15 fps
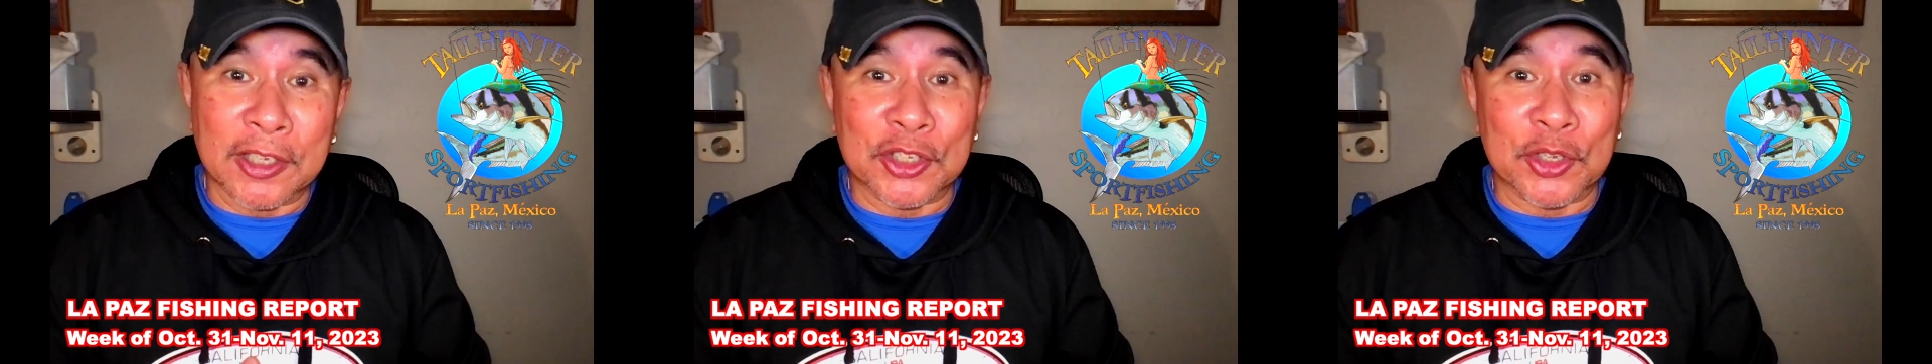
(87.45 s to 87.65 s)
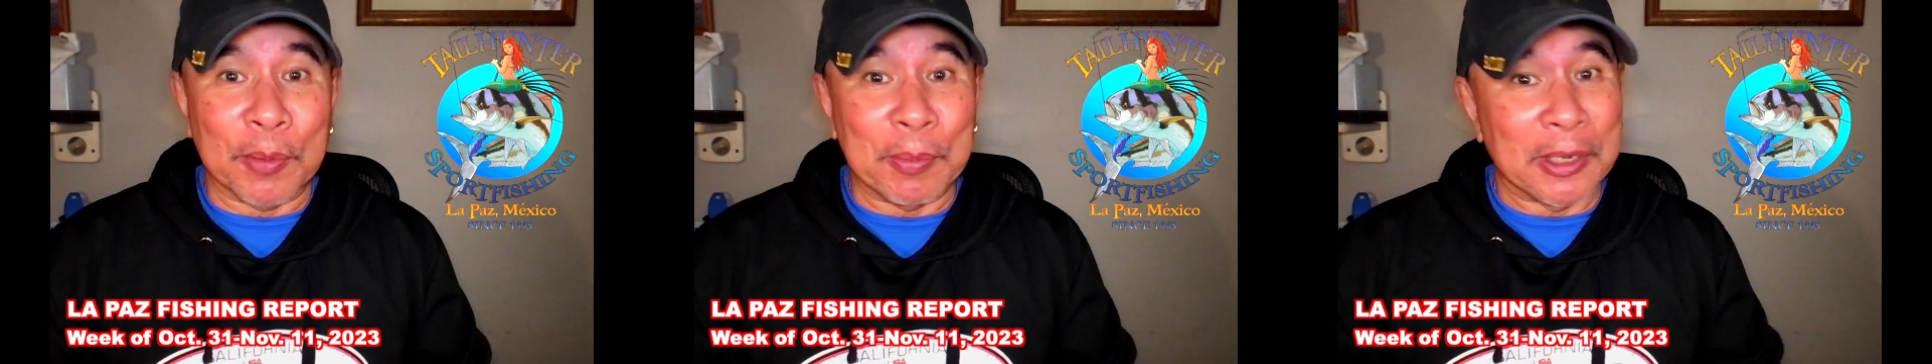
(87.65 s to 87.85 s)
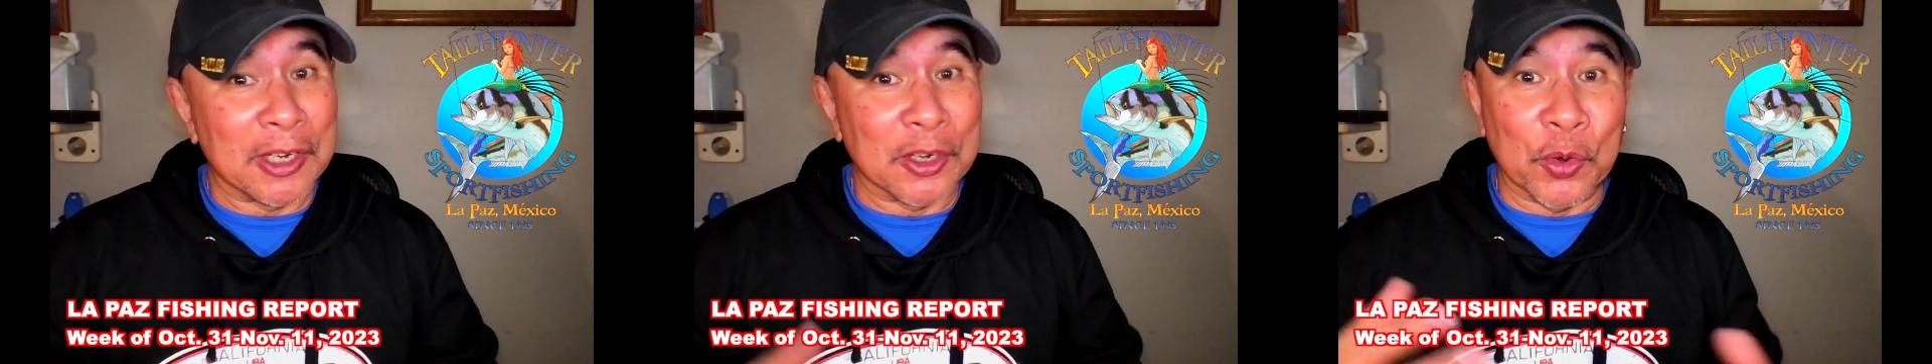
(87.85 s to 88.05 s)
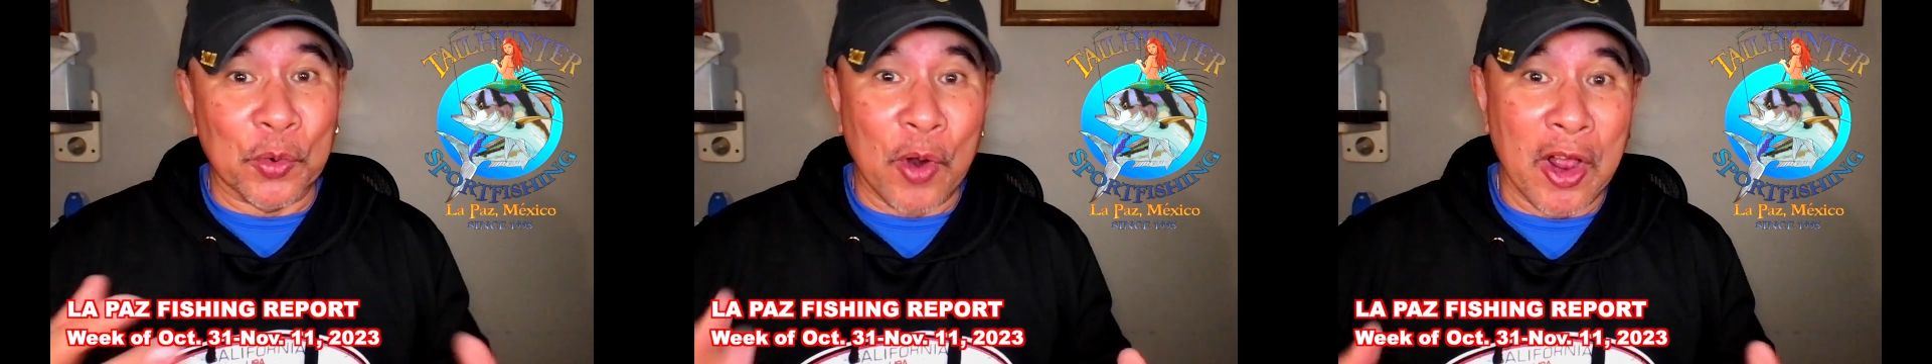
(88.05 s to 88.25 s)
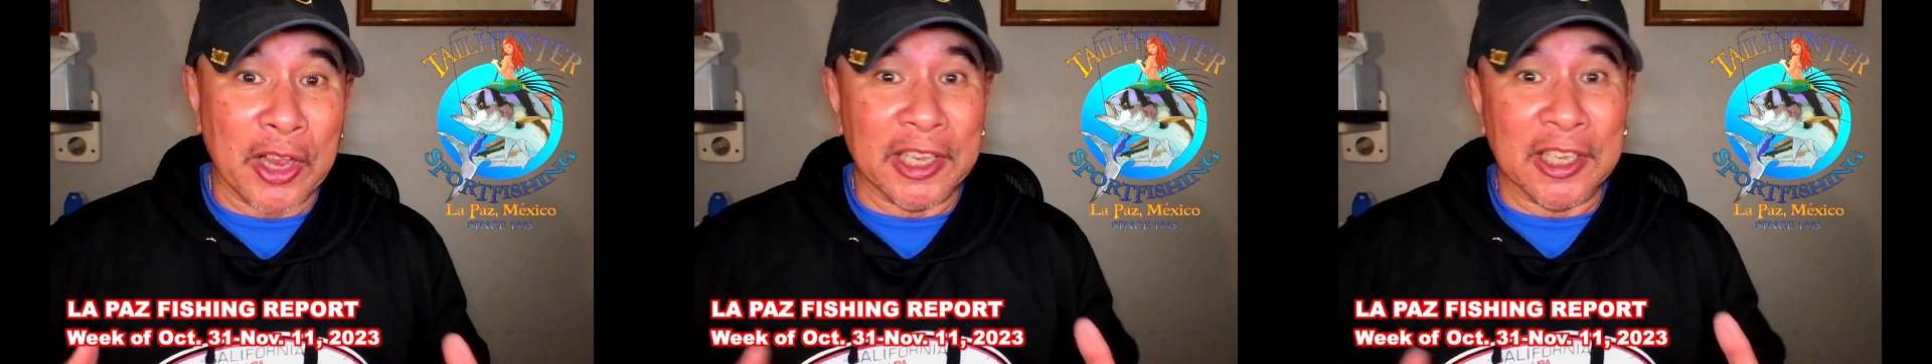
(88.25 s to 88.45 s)
so I'm a little
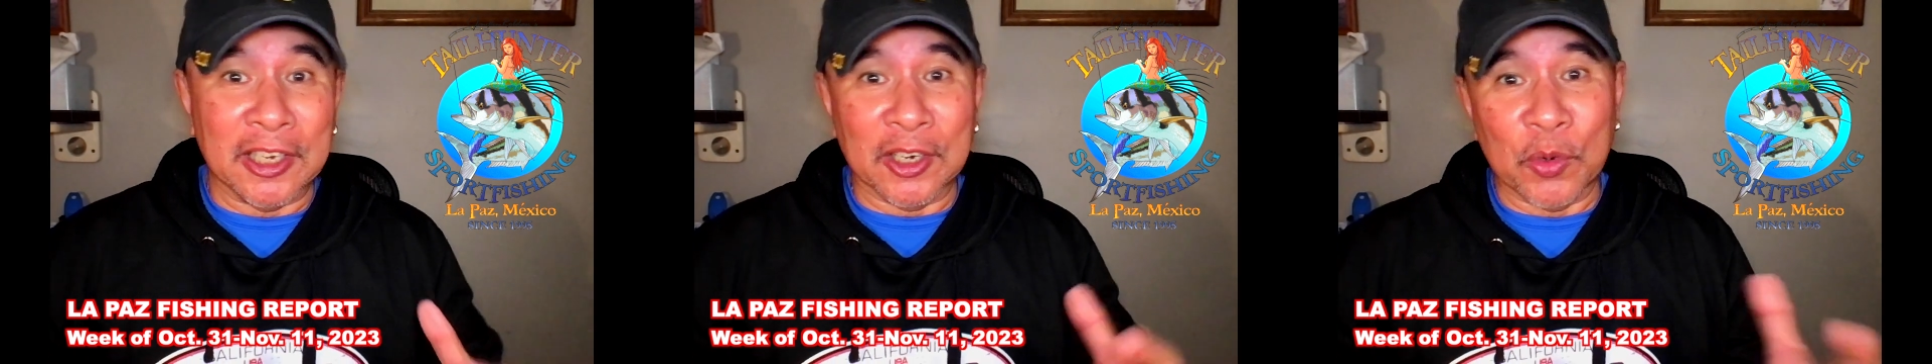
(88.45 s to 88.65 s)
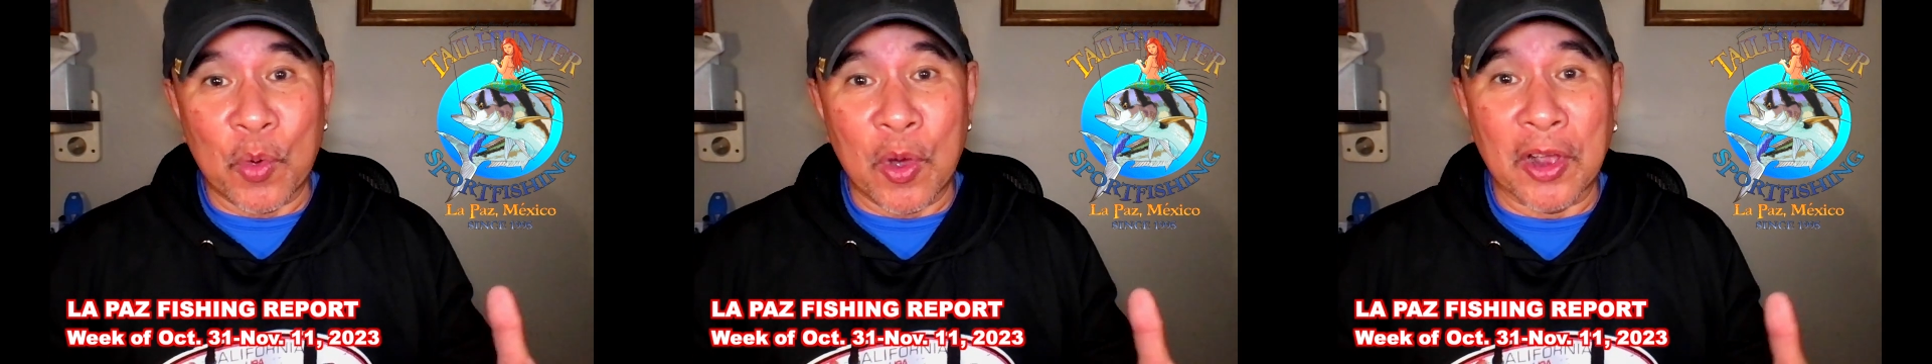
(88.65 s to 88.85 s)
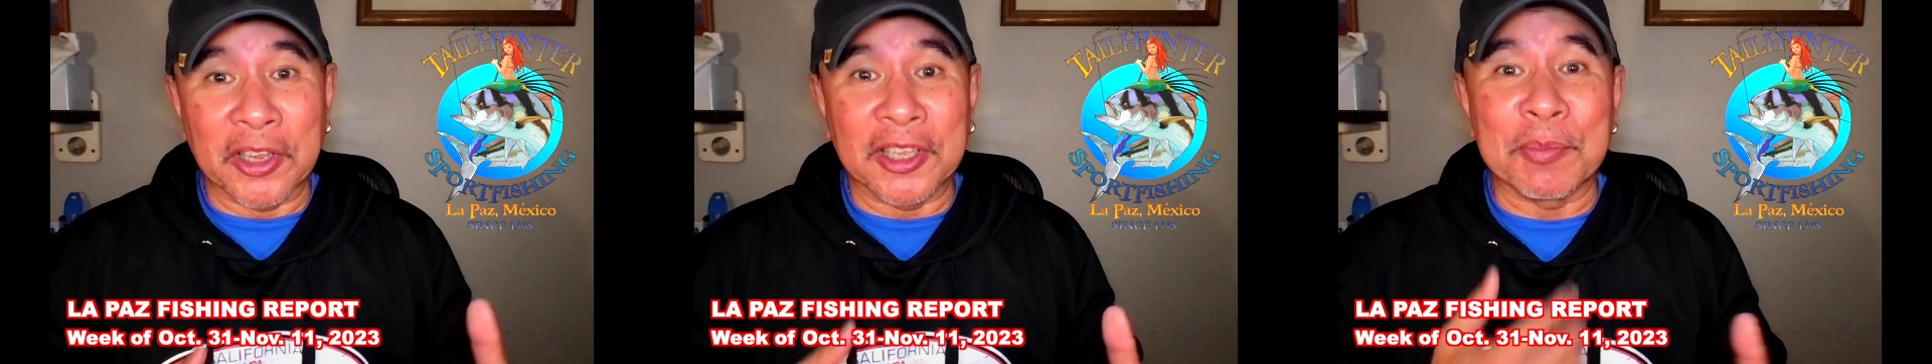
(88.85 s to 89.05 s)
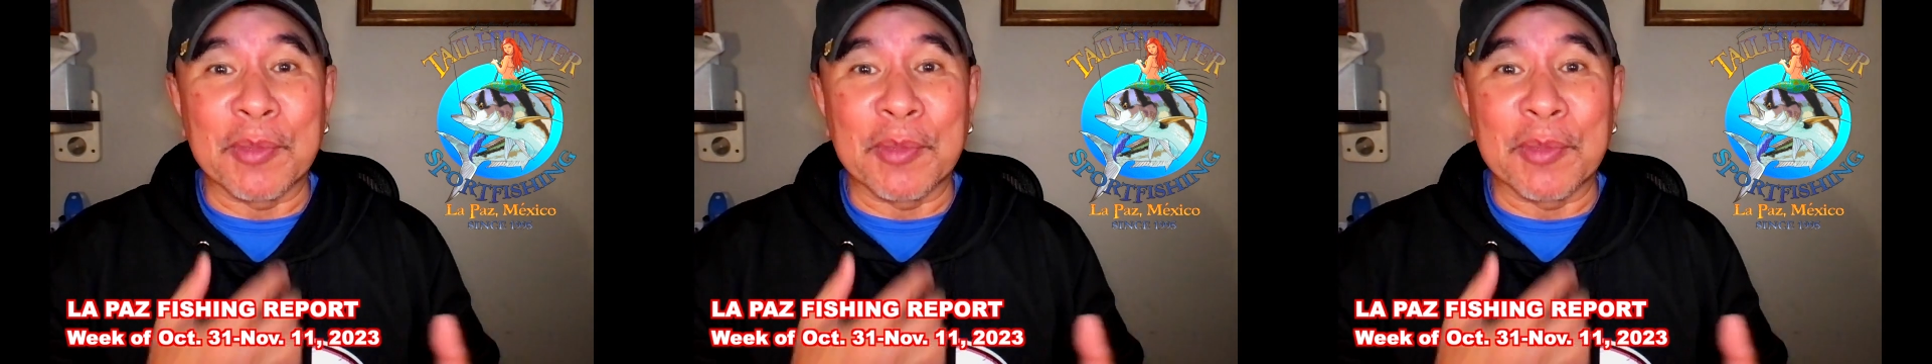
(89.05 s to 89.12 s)
groggy, a little wonky.